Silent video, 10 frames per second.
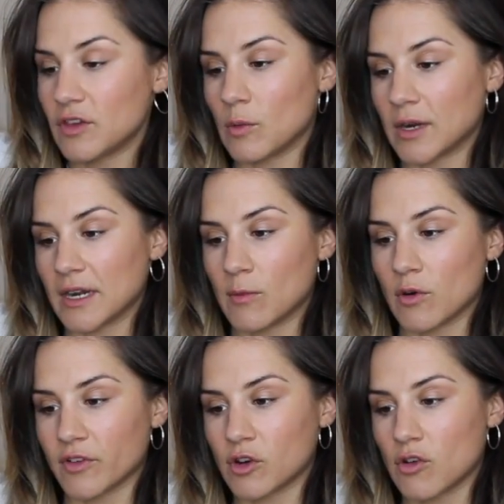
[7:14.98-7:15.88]
if you want it
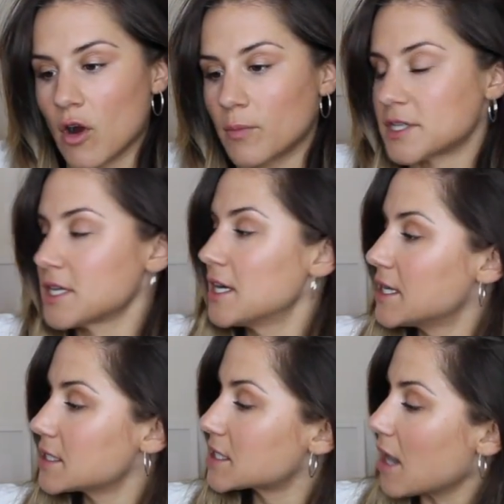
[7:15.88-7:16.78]
more of a cropped
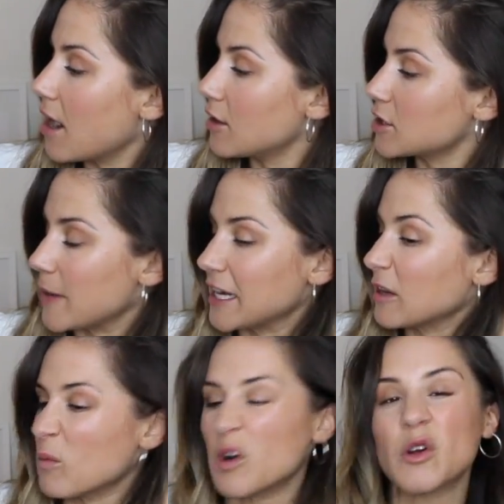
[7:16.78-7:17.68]
style,
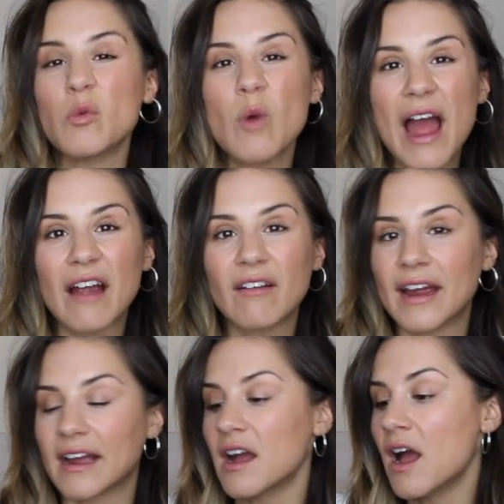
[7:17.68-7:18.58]
depending on what you're
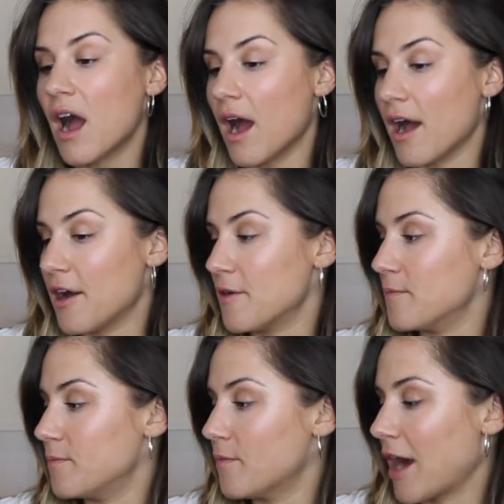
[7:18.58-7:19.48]
wearing.
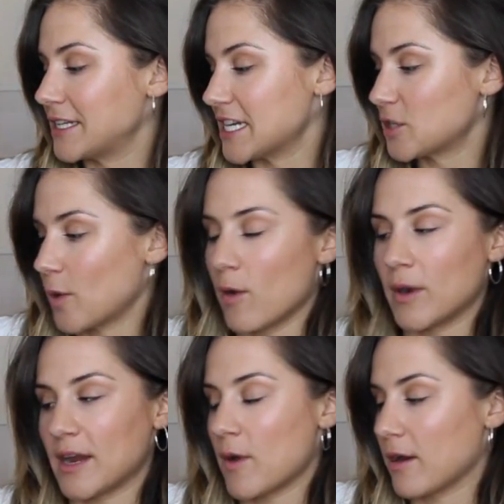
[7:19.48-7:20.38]
I tend to wear it
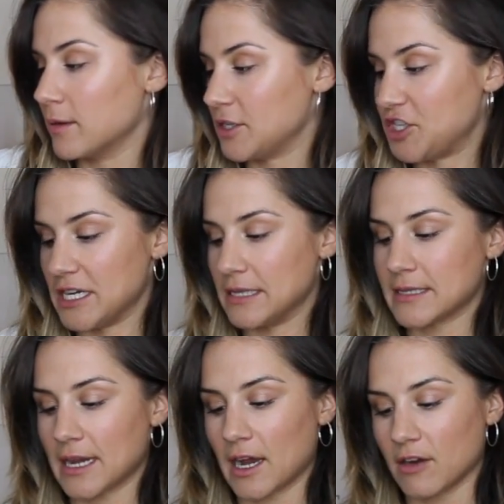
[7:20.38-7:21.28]
when I'm wearing my
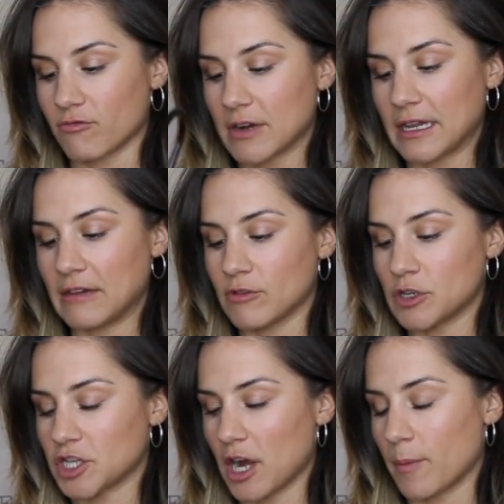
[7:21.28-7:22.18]
jeans. I kind of really
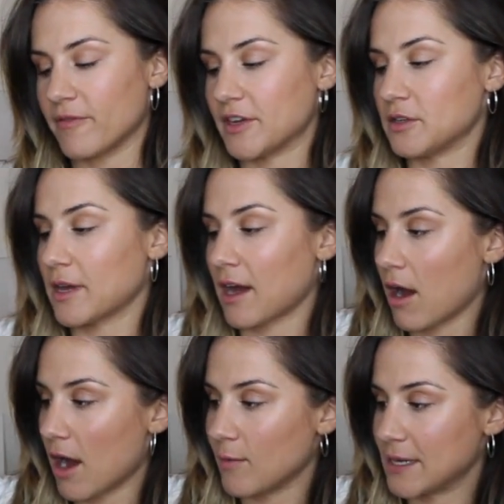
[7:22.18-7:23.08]
ruche it up if I do like a
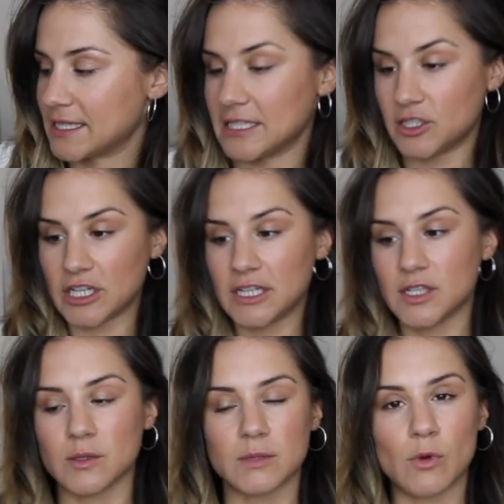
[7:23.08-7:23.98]
high-waisted jean,
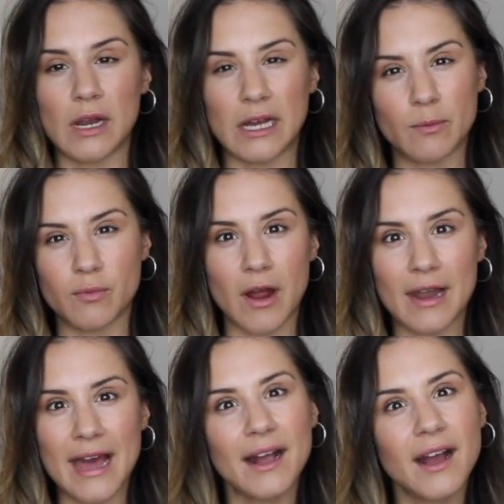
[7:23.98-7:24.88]
so it's more like a
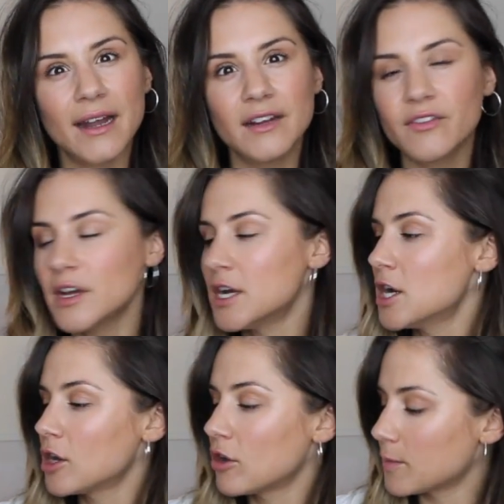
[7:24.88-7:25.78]
bralette kind of
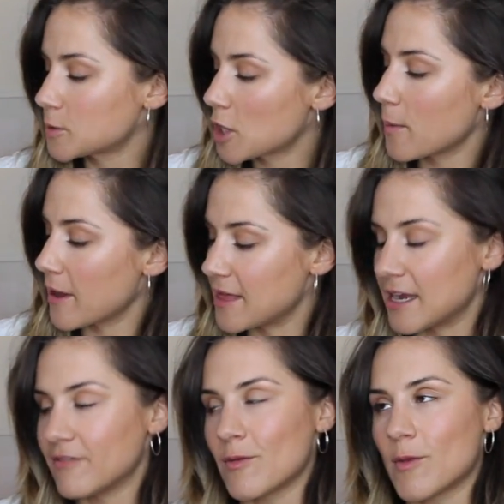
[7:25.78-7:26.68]
crop top. And
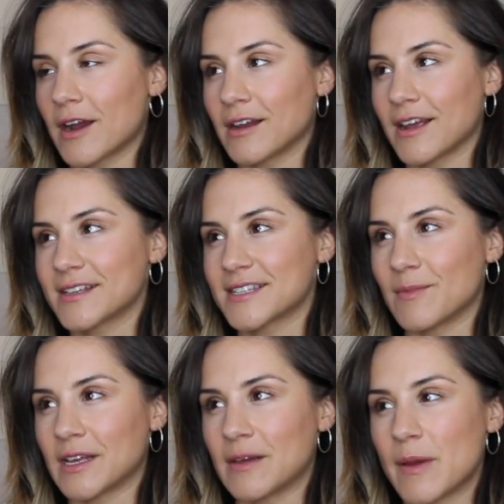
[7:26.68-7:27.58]
then if I'm wearing like
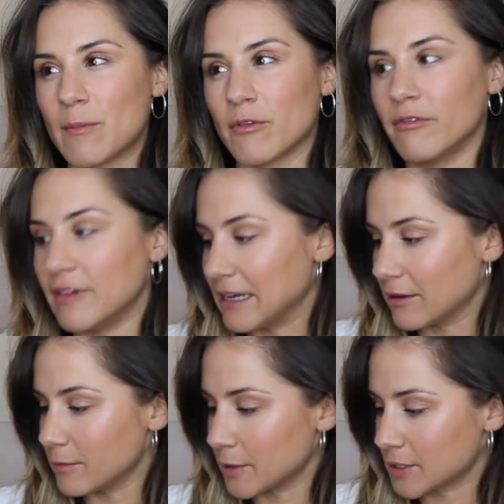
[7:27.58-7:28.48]
something a bit more revealing
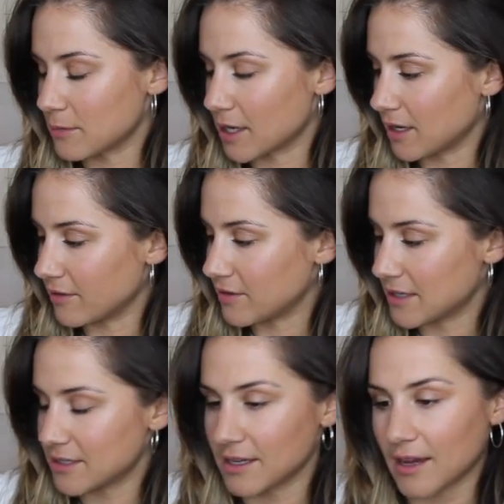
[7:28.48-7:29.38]
on the bottom, I kind of
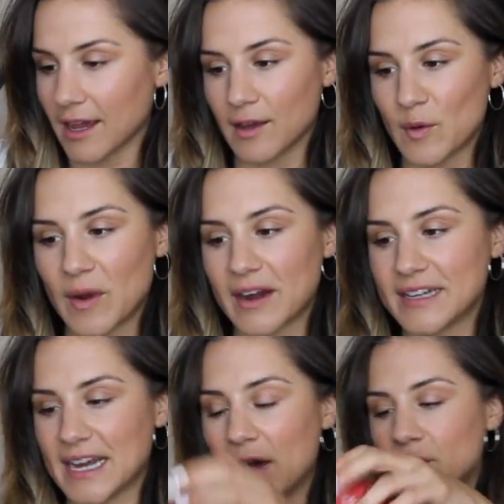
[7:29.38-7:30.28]
tend to like wear
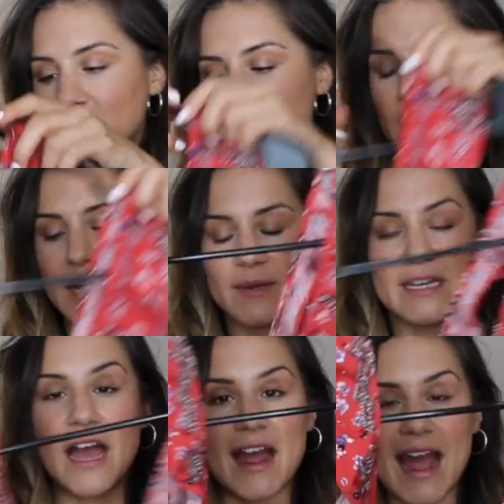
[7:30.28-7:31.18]
it down. But
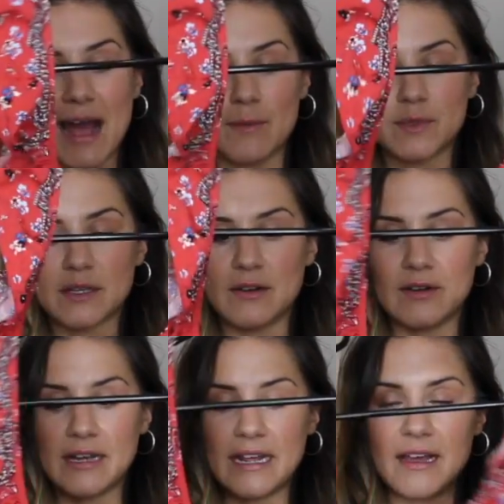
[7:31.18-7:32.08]
yeah, I
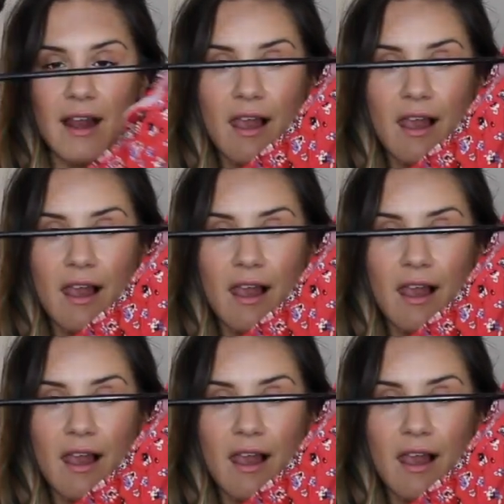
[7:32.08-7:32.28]
absolutely